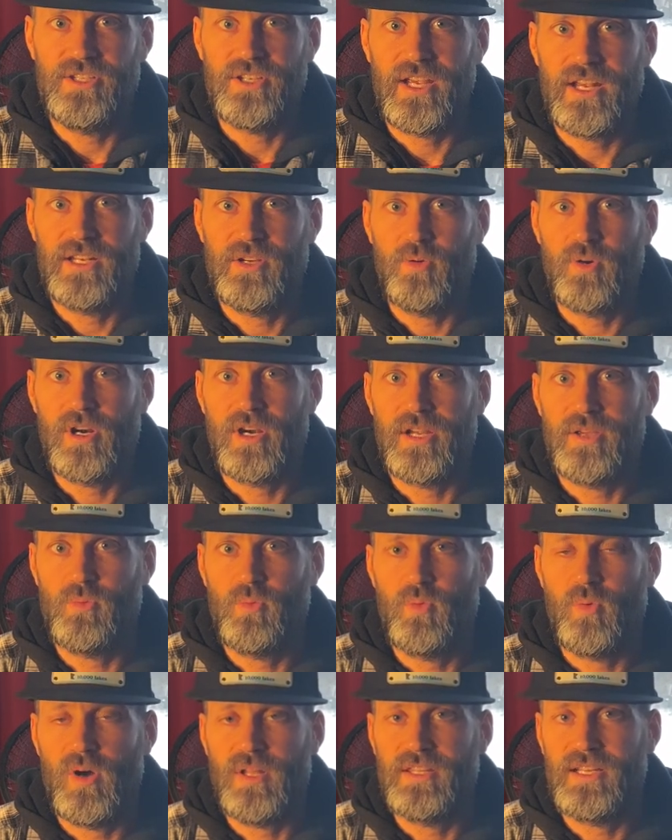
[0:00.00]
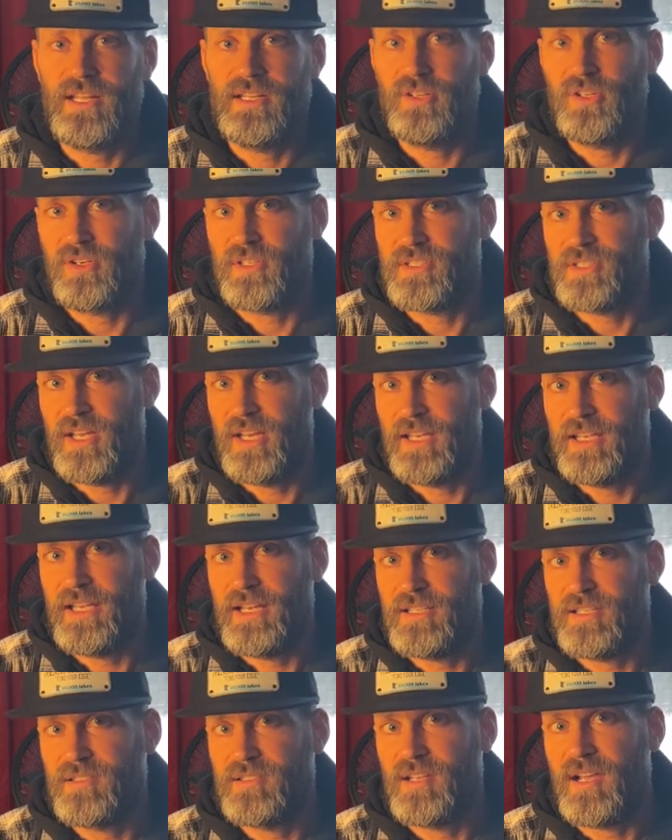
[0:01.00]
January, what that looks like
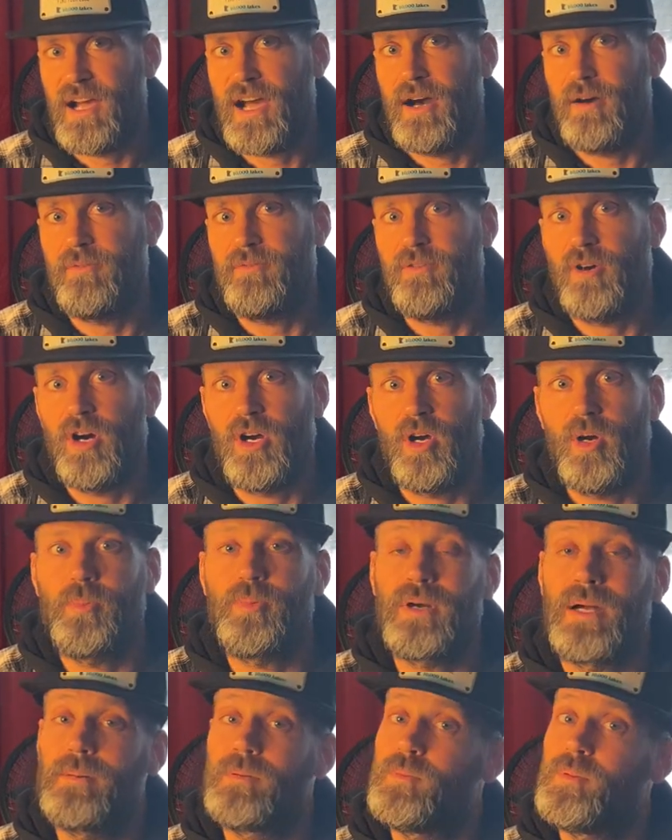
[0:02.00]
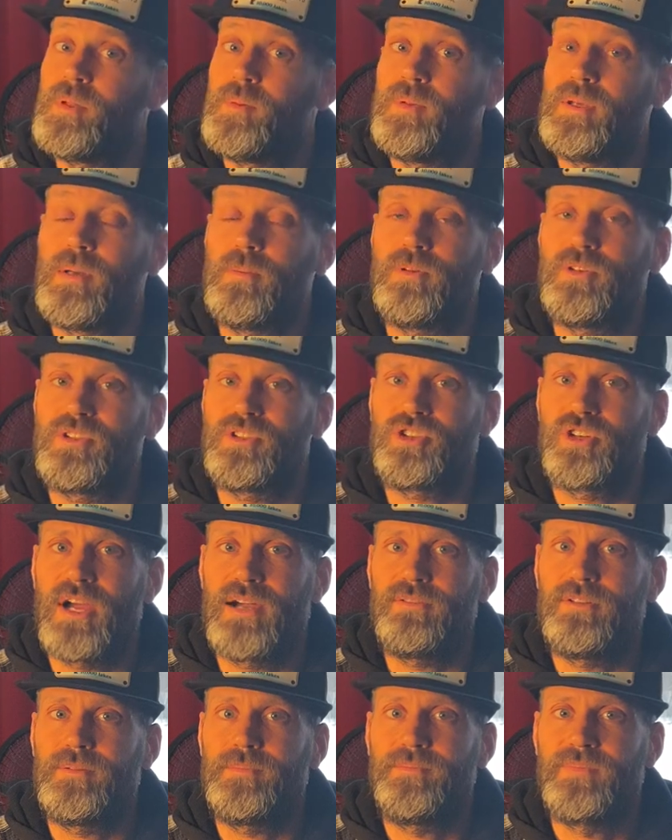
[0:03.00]
as to how far I'll probably be able to
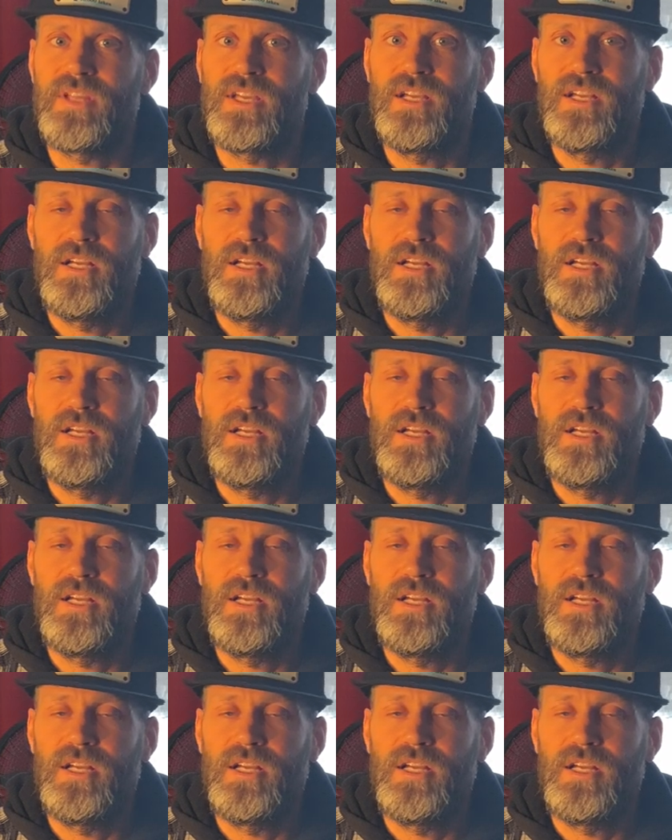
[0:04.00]
travel.